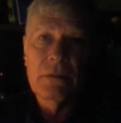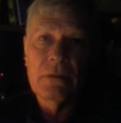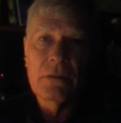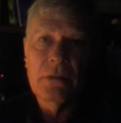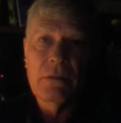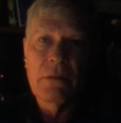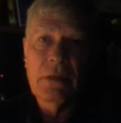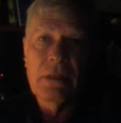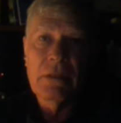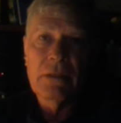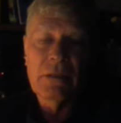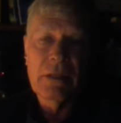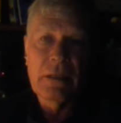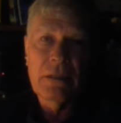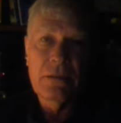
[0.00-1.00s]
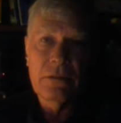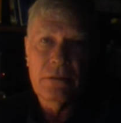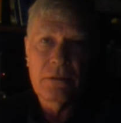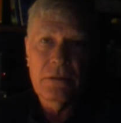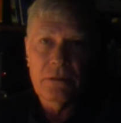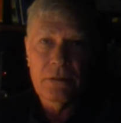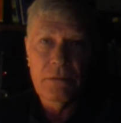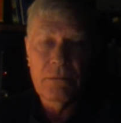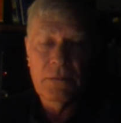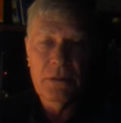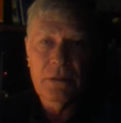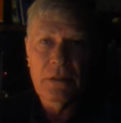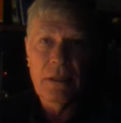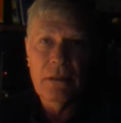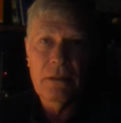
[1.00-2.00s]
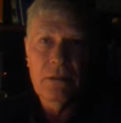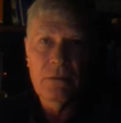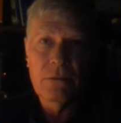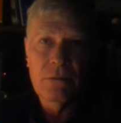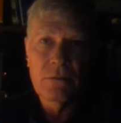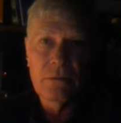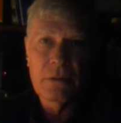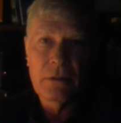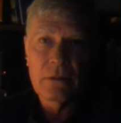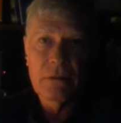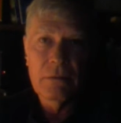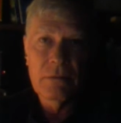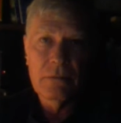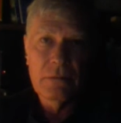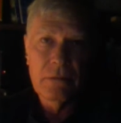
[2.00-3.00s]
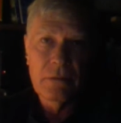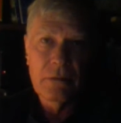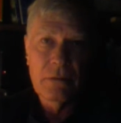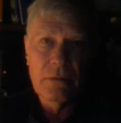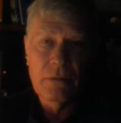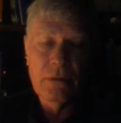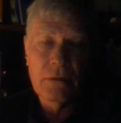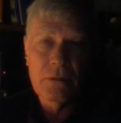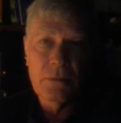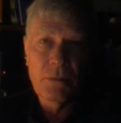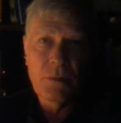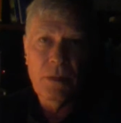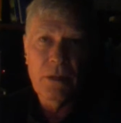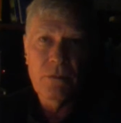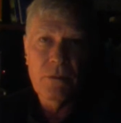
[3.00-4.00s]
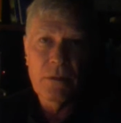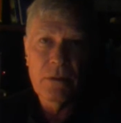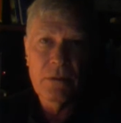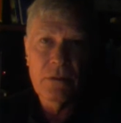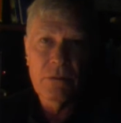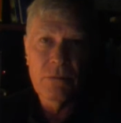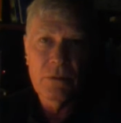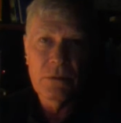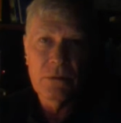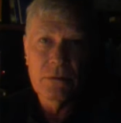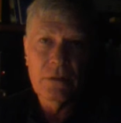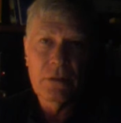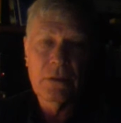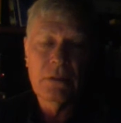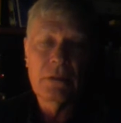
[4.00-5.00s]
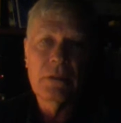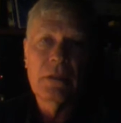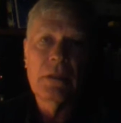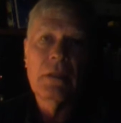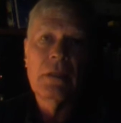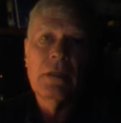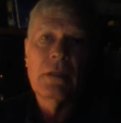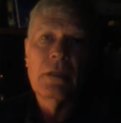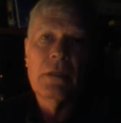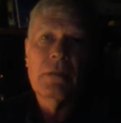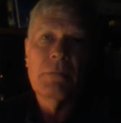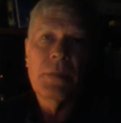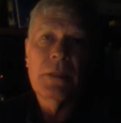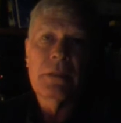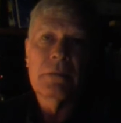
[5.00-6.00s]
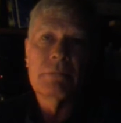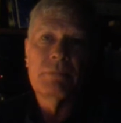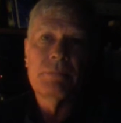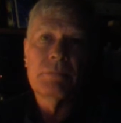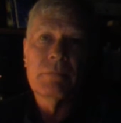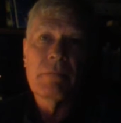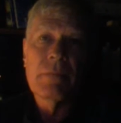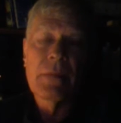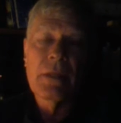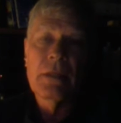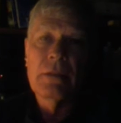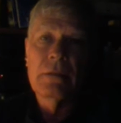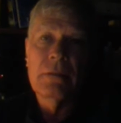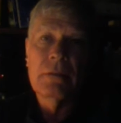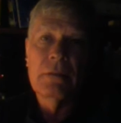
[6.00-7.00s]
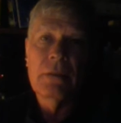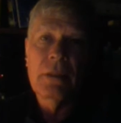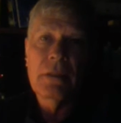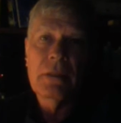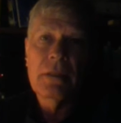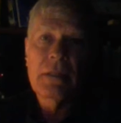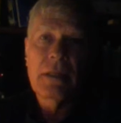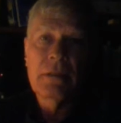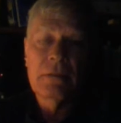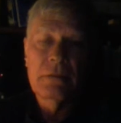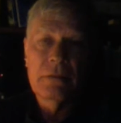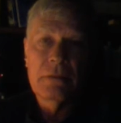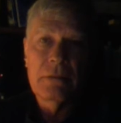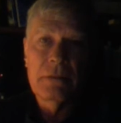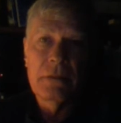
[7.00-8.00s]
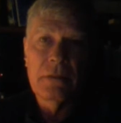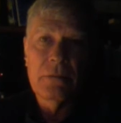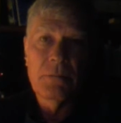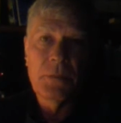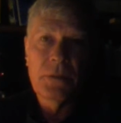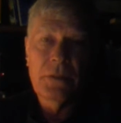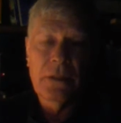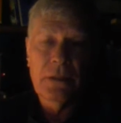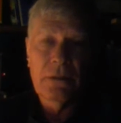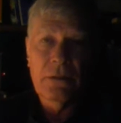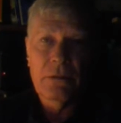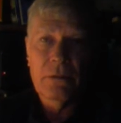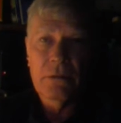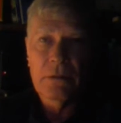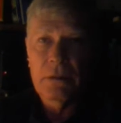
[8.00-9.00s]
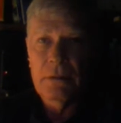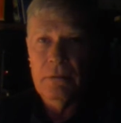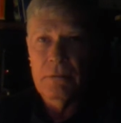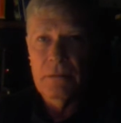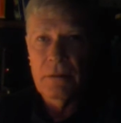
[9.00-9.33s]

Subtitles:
underground irrigation system designed to supply water to the roots. But none of that is particularly